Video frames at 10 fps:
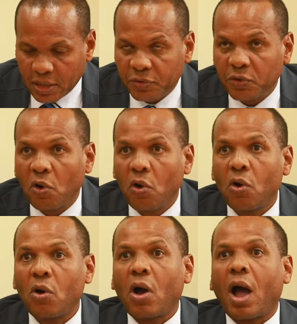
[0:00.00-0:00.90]

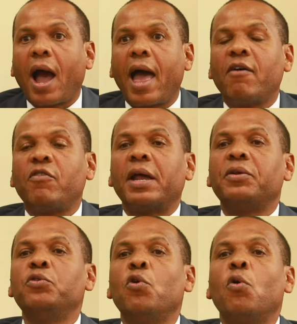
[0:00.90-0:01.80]
So I have
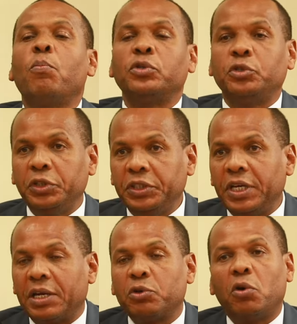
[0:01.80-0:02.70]
had no
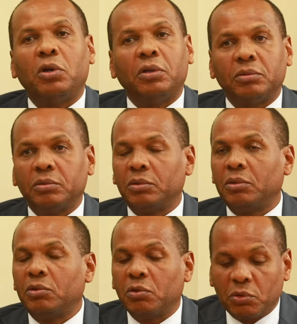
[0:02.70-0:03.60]
opportunity at all
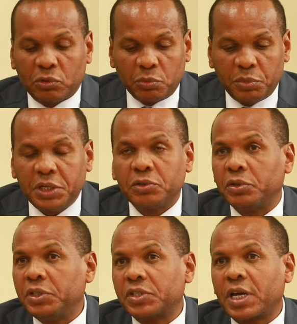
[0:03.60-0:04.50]
to meet
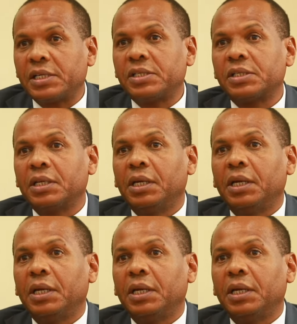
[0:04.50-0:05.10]
or discuss